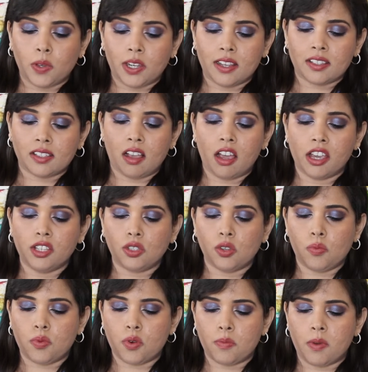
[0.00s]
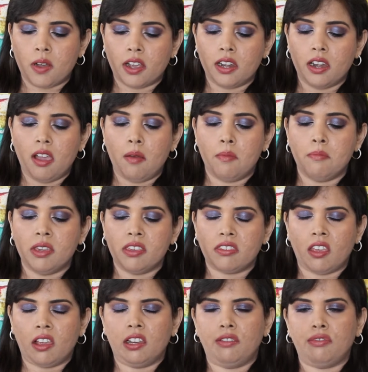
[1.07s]
well as isopropyl
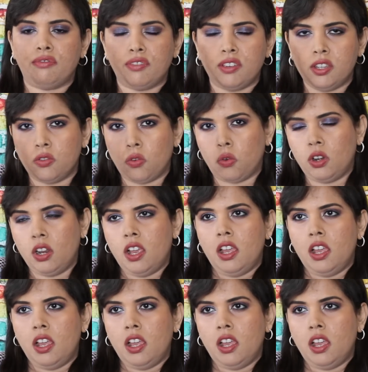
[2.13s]
methylphenol.